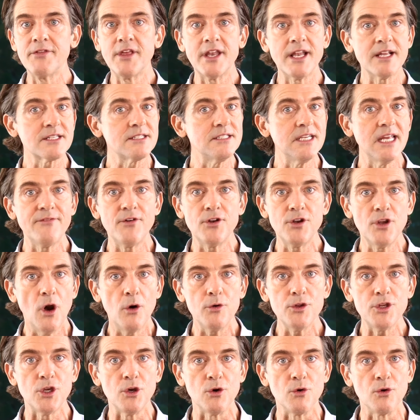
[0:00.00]
that doesn't even know
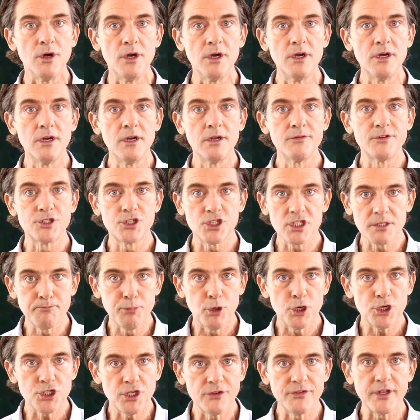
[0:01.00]
you, that's just
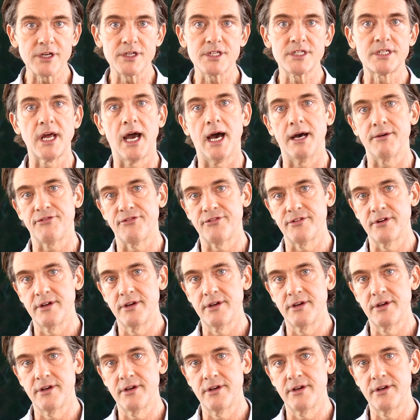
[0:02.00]
pushing their stuff.